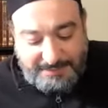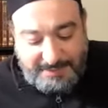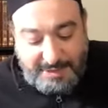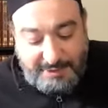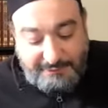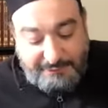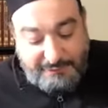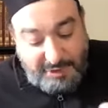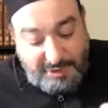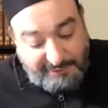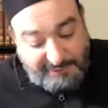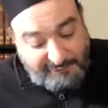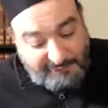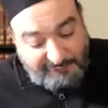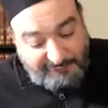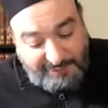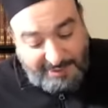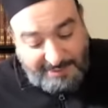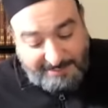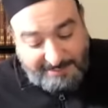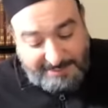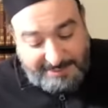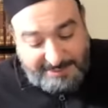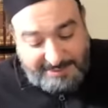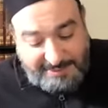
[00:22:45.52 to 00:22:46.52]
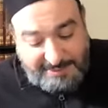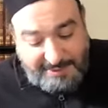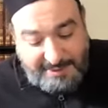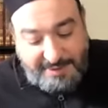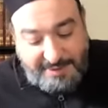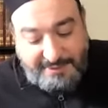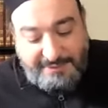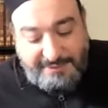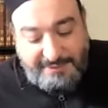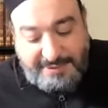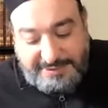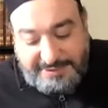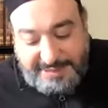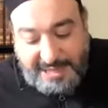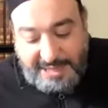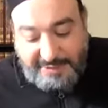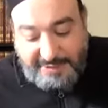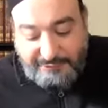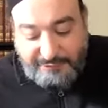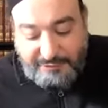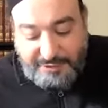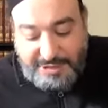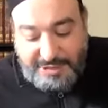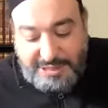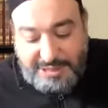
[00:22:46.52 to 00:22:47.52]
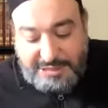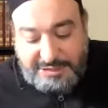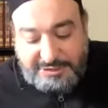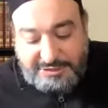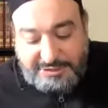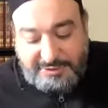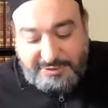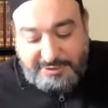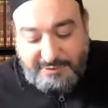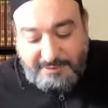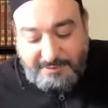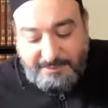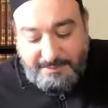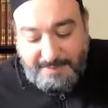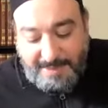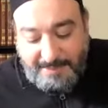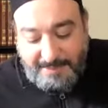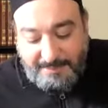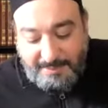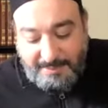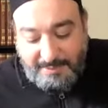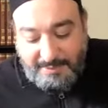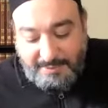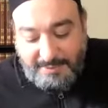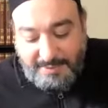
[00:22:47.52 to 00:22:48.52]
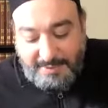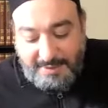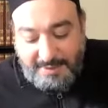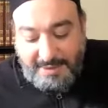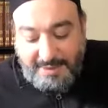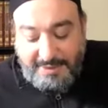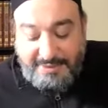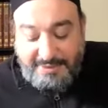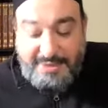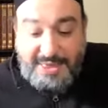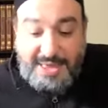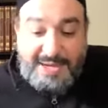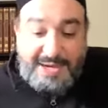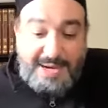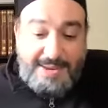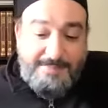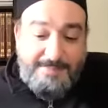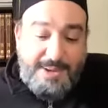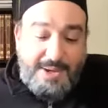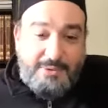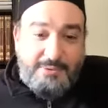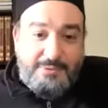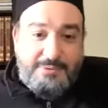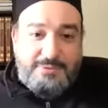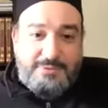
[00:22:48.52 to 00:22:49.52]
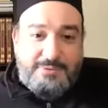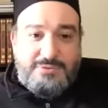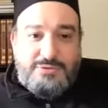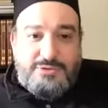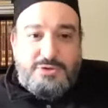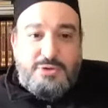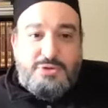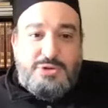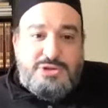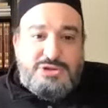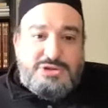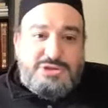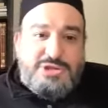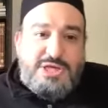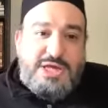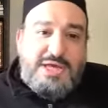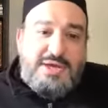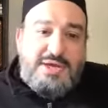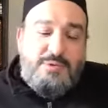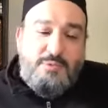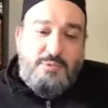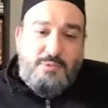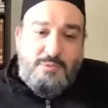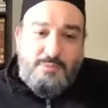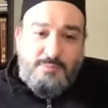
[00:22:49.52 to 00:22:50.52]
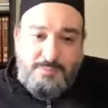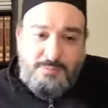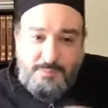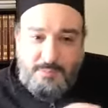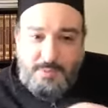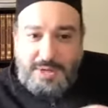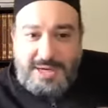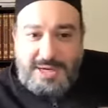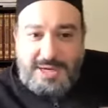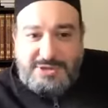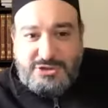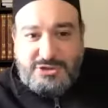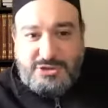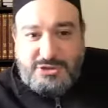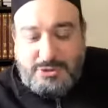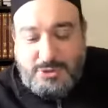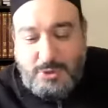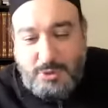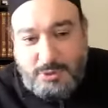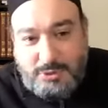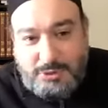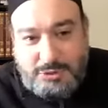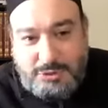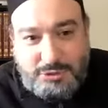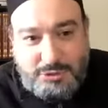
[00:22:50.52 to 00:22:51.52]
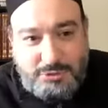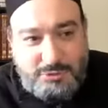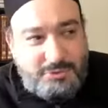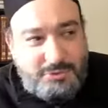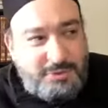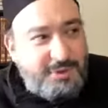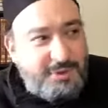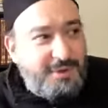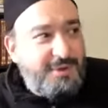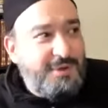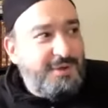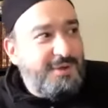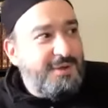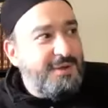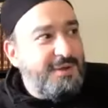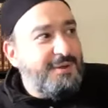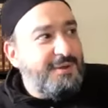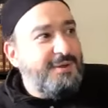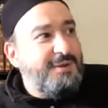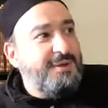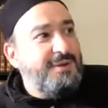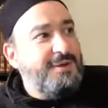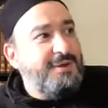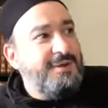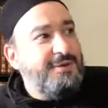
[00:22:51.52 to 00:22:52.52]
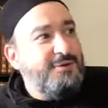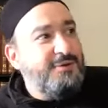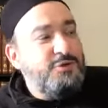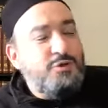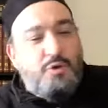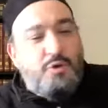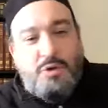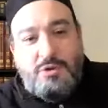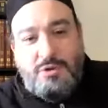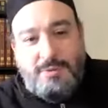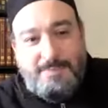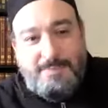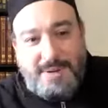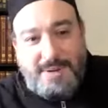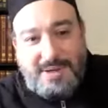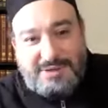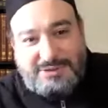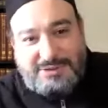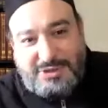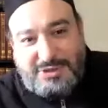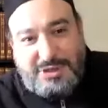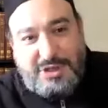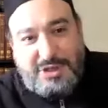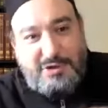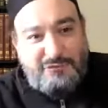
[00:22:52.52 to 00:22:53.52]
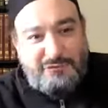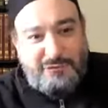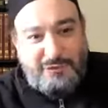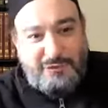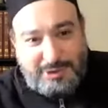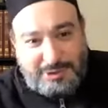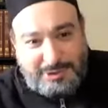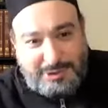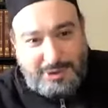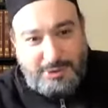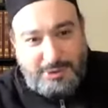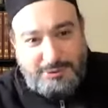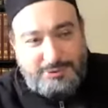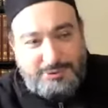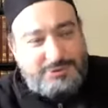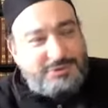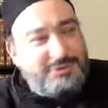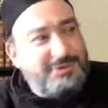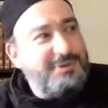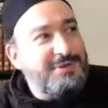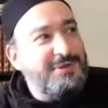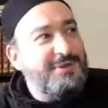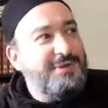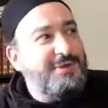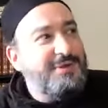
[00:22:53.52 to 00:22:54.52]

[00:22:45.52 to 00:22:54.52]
If you have a family, then take for each member that amount. So he's saying what I just told you 200 bucks a year for clothes,